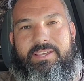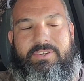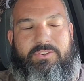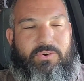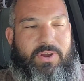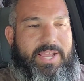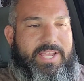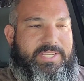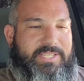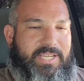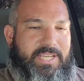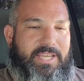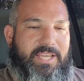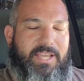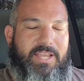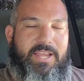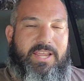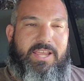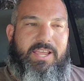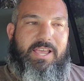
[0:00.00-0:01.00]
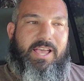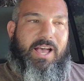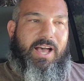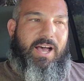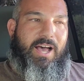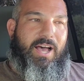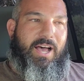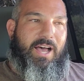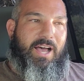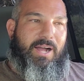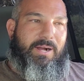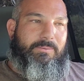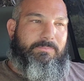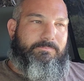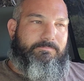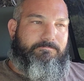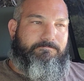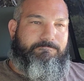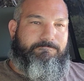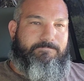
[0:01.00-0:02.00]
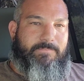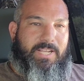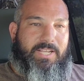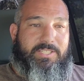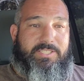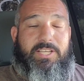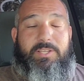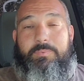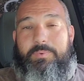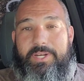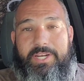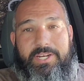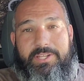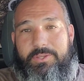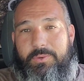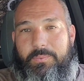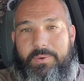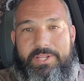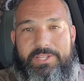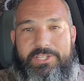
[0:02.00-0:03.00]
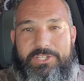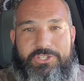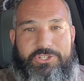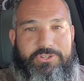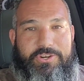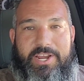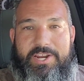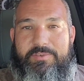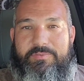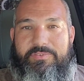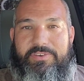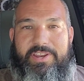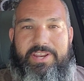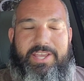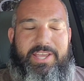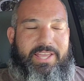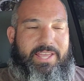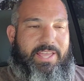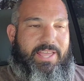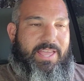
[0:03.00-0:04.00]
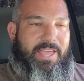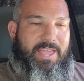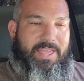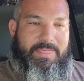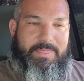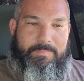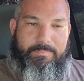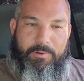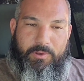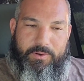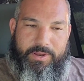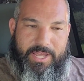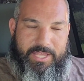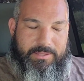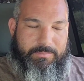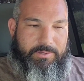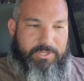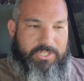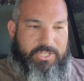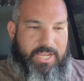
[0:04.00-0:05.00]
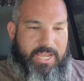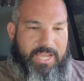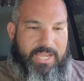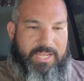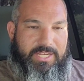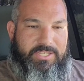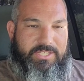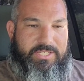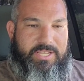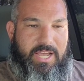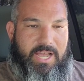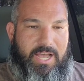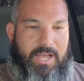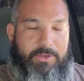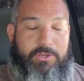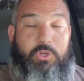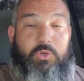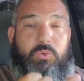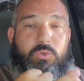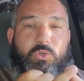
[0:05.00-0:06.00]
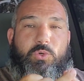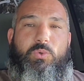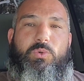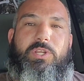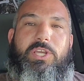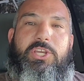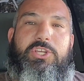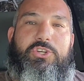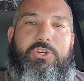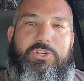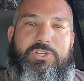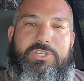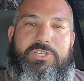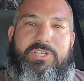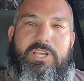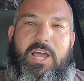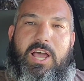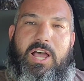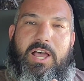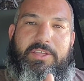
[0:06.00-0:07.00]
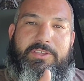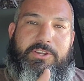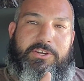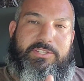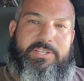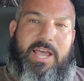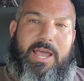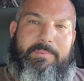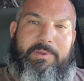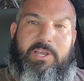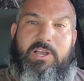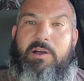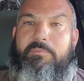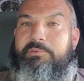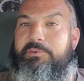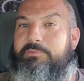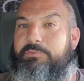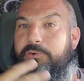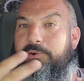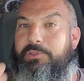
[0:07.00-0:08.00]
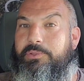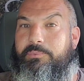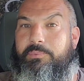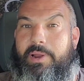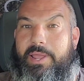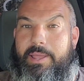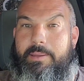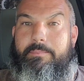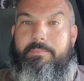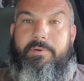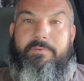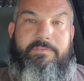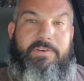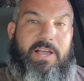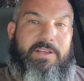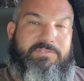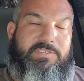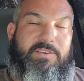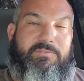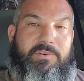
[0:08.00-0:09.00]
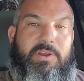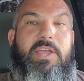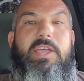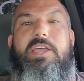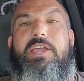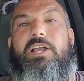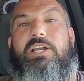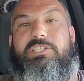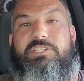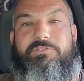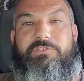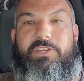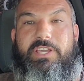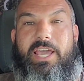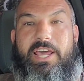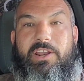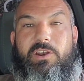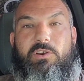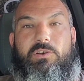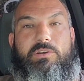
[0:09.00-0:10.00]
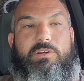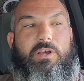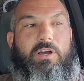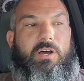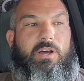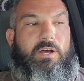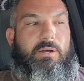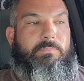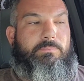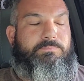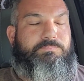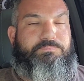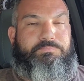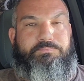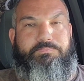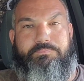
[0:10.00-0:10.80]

crazy. Like I said, we needed the windage tray to fit it. The bolt had to be changed. You do need your timing cover for the Ram, the 5.7 Ram, because if you get it, I